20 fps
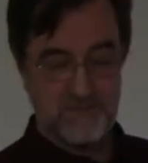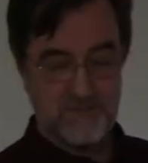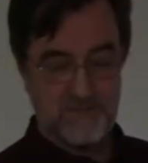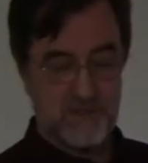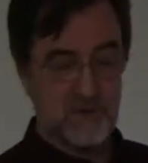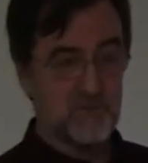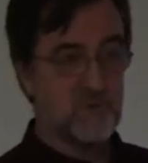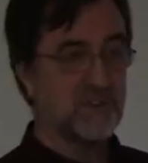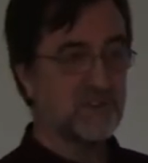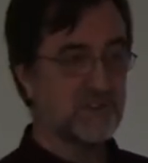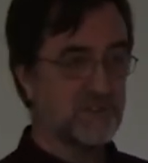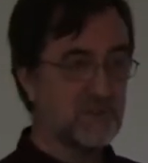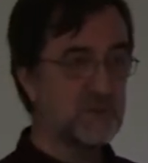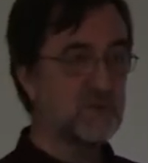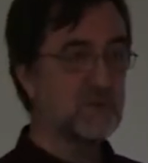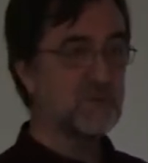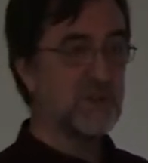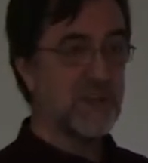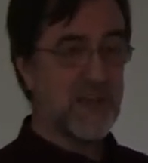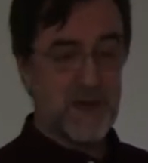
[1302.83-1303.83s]
They want you
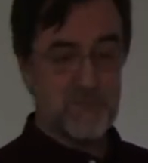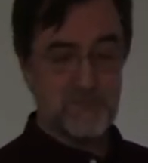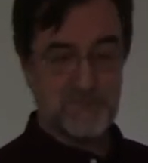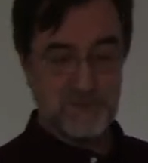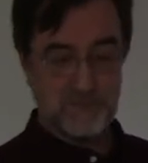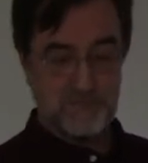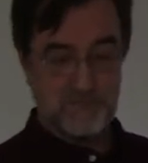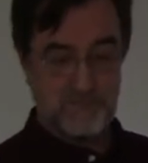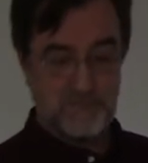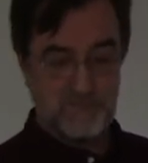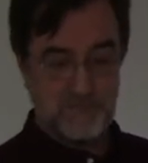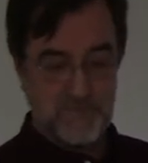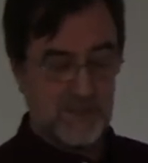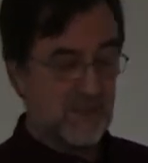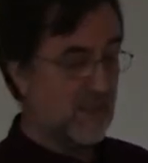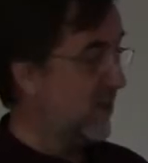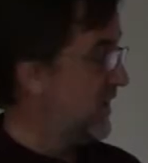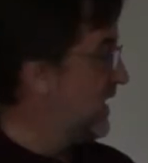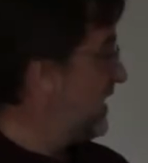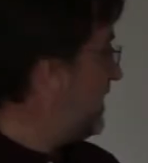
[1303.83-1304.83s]
to be happy.
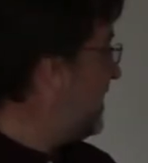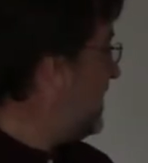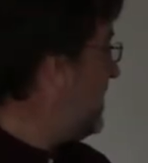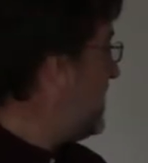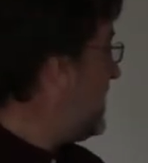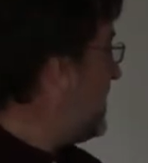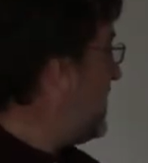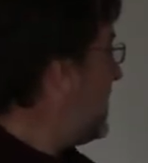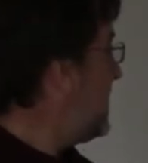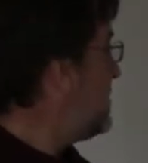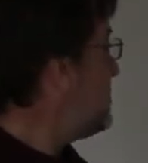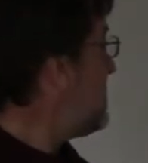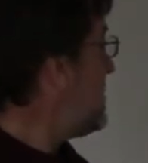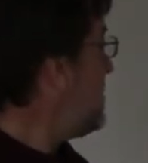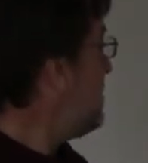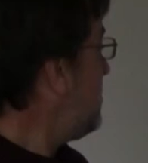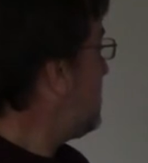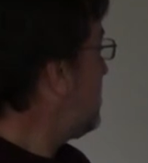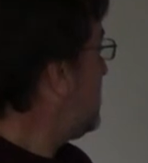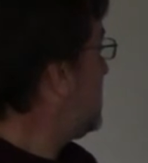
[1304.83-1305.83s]
And you
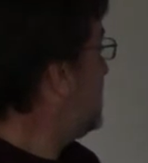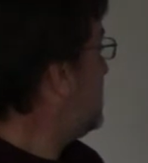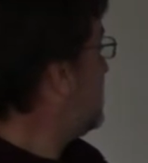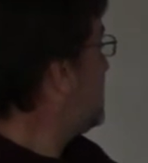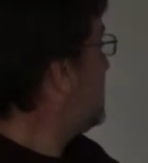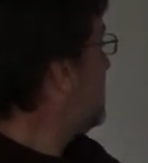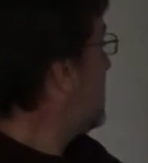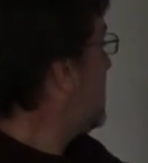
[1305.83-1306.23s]
have a bunch